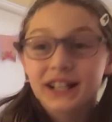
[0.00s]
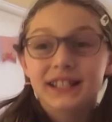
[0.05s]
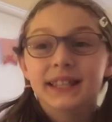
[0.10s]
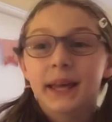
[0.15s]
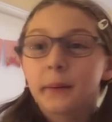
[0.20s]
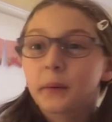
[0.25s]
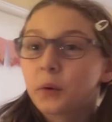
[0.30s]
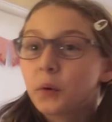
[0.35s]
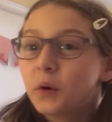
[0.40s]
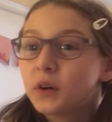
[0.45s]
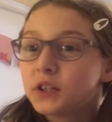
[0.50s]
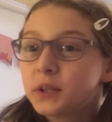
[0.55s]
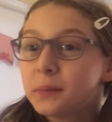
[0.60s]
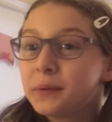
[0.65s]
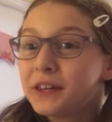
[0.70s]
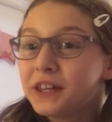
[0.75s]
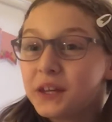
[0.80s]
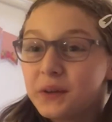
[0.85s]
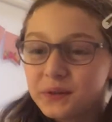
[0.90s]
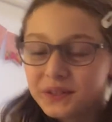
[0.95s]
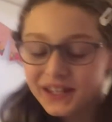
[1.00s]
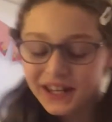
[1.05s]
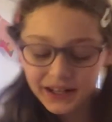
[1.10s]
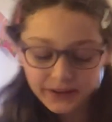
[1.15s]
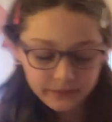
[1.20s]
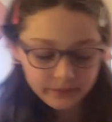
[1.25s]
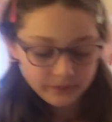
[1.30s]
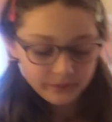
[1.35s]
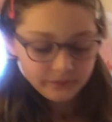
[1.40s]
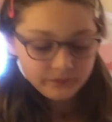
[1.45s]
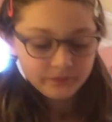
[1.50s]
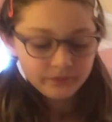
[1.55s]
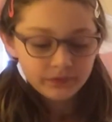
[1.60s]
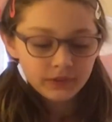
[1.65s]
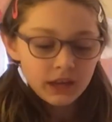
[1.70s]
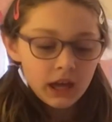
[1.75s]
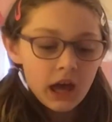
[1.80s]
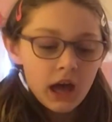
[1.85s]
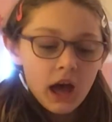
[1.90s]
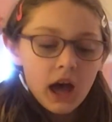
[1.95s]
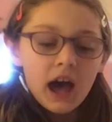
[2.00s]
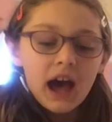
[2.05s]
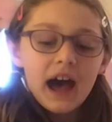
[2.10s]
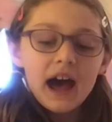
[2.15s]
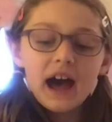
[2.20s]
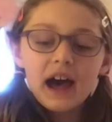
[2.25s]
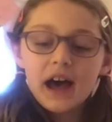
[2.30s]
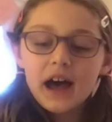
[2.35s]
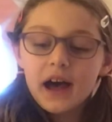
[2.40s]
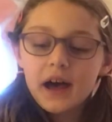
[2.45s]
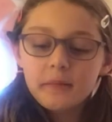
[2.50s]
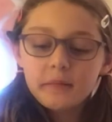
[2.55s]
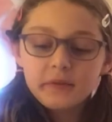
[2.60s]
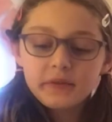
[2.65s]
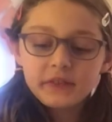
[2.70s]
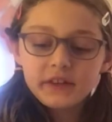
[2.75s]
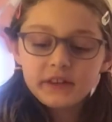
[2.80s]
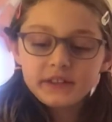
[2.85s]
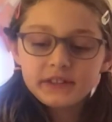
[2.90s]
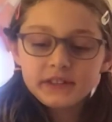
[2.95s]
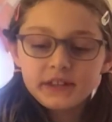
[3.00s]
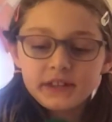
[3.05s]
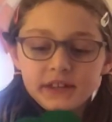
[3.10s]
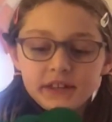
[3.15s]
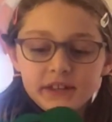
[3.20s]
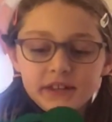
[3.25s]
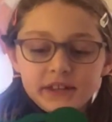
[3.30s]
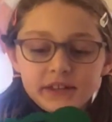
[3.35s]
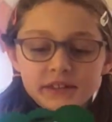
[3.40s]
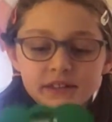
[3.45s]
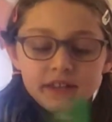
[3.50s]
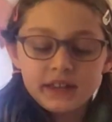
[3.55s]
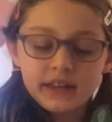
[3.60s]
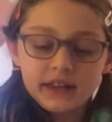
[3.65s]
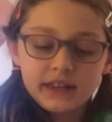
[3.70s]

I'm going to be using. This is